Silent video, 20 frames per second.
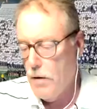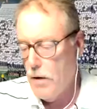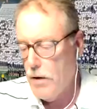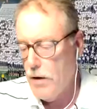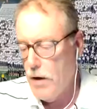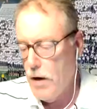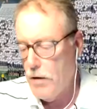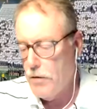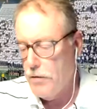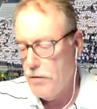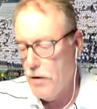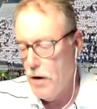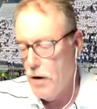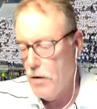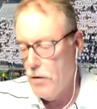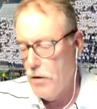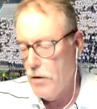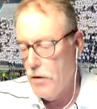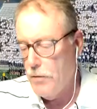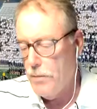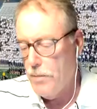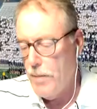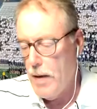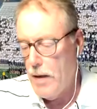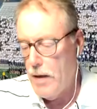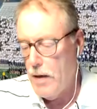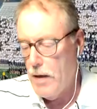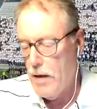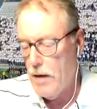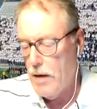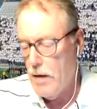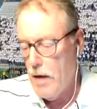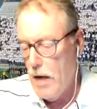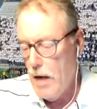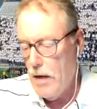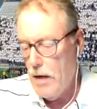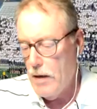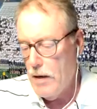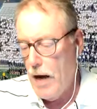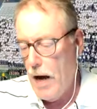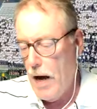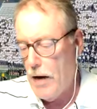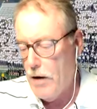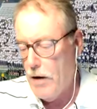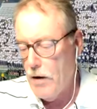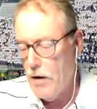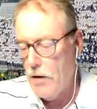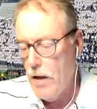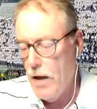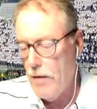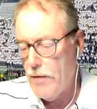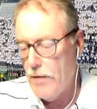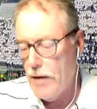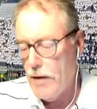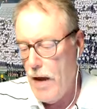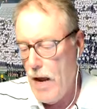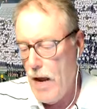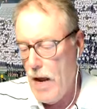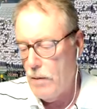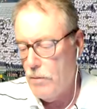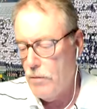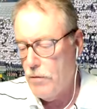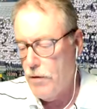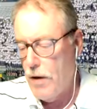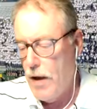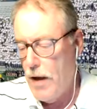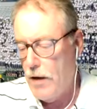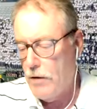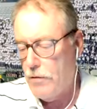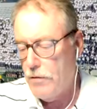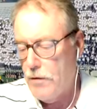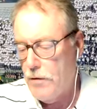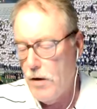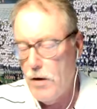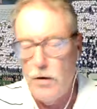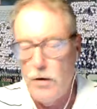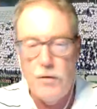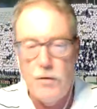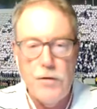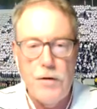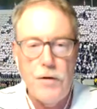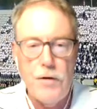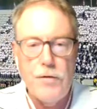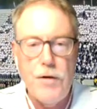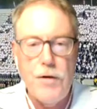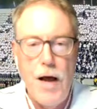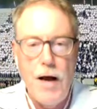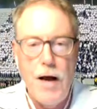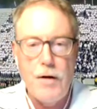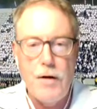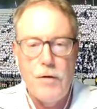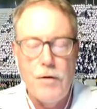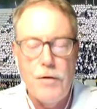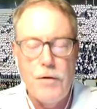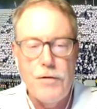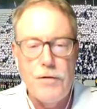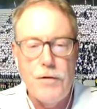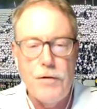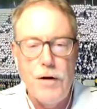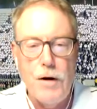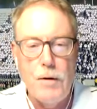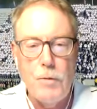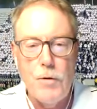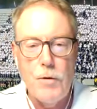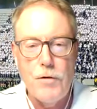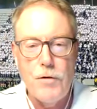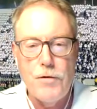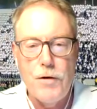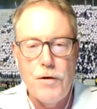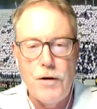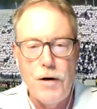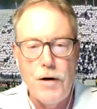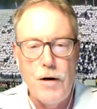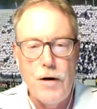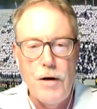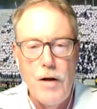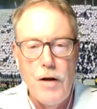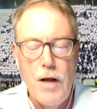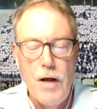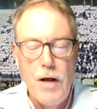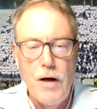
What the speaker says: very good. So you got in 11 games last year, 6 tackles. Was there a